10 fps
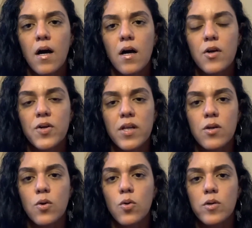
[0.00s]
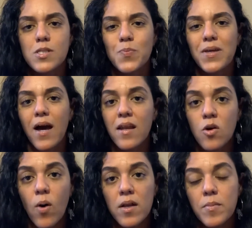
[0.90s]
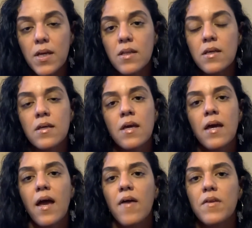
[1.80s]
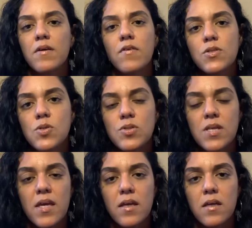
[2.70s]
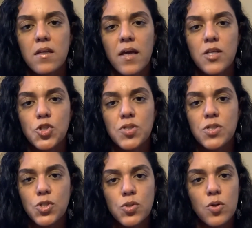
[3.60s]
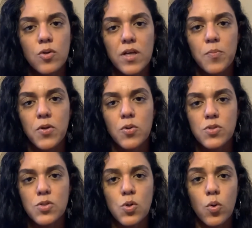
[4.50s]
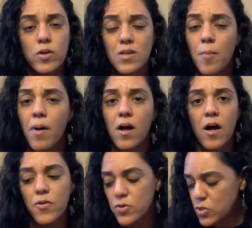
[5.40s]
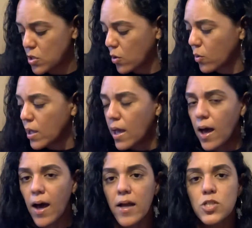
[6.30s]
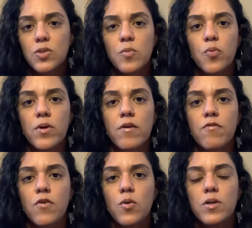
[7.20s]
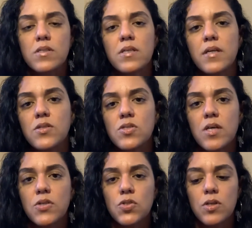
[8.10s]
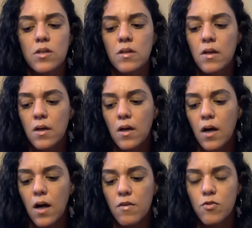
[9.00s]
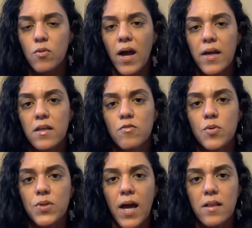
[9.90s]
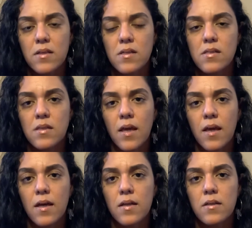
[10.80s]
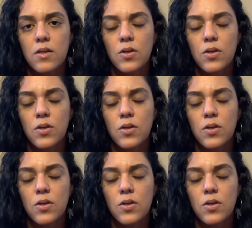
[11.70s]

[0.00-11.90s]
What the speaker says: created a course beyond quantum healing. And then I've also taken a traditional hypnosis course, among others. So I actually bring forward to each session a variety of modalities, and